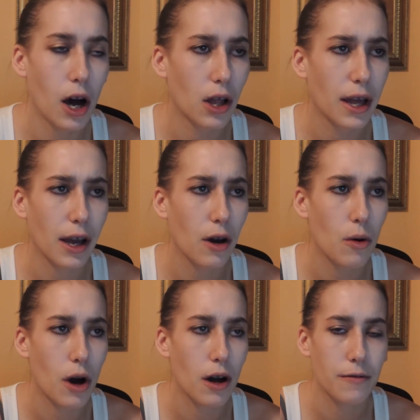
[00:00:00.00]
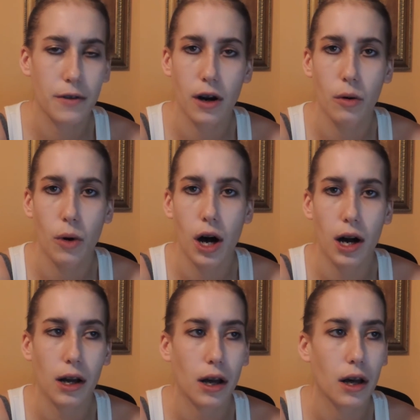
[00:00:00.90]
like go off for a
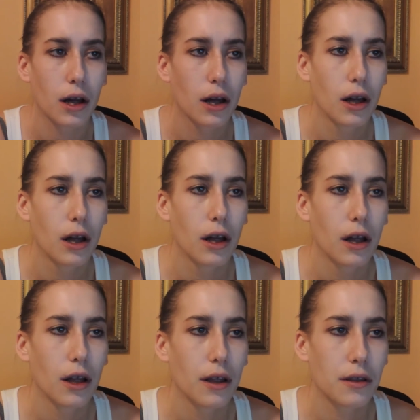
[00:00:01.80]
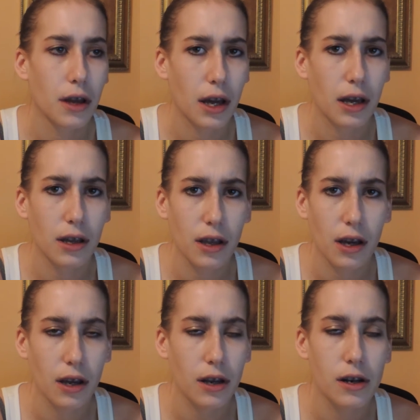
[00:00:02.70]
walk
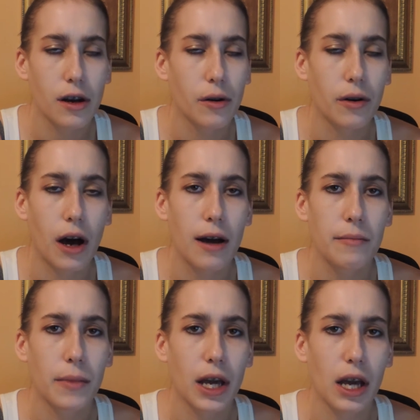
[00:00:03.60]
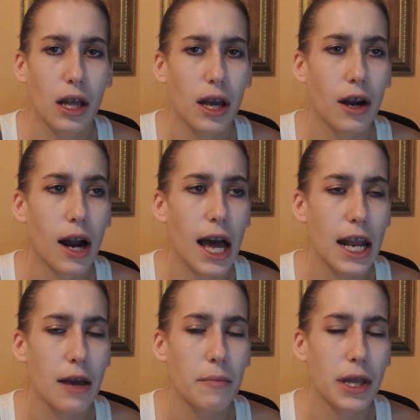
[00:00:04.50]
thinking, you know, I'm like
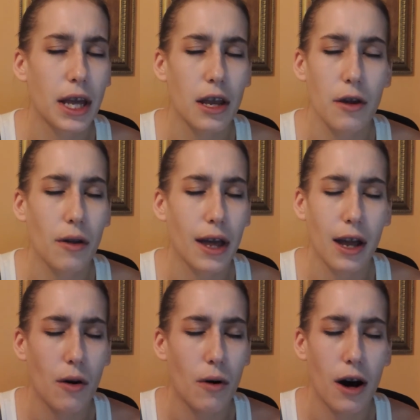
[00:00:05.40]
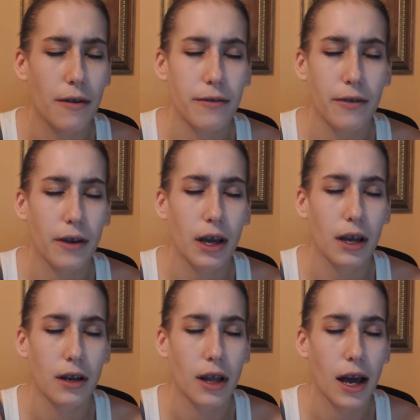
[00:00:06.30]
clear-headed, but then you like go off
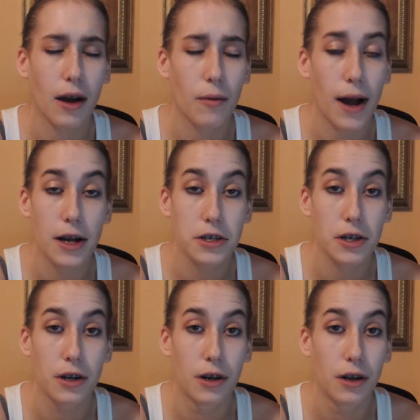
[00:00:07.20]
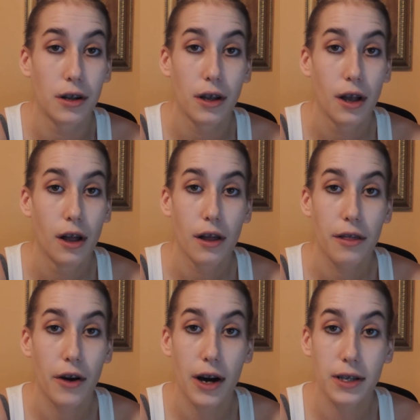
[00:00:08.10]
in like irrational
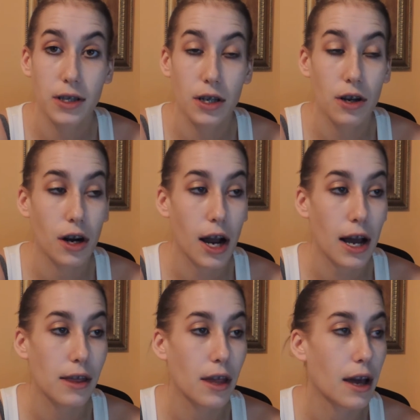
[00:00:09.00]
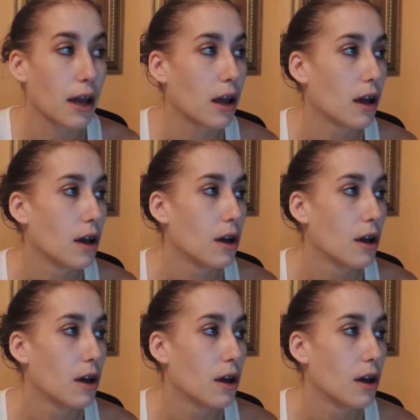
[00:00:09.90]
thoughts in your head, like,